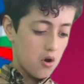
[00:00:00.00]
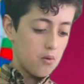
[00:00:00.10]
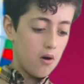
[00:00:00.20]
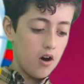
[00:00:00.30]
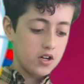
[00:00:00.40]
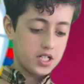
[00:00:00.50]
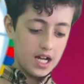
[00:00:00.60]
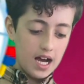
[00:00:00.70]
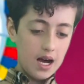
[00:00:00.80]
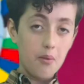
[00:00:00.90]
What
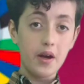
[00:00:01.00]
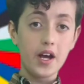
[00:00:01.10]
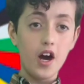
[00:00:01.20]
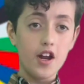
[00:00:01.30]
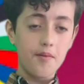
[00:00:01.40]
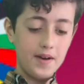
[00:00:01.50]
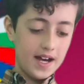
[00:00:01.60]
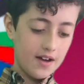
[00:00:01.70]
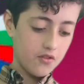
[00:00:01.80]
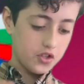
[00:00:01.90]
are we on
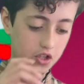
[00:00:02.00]
about?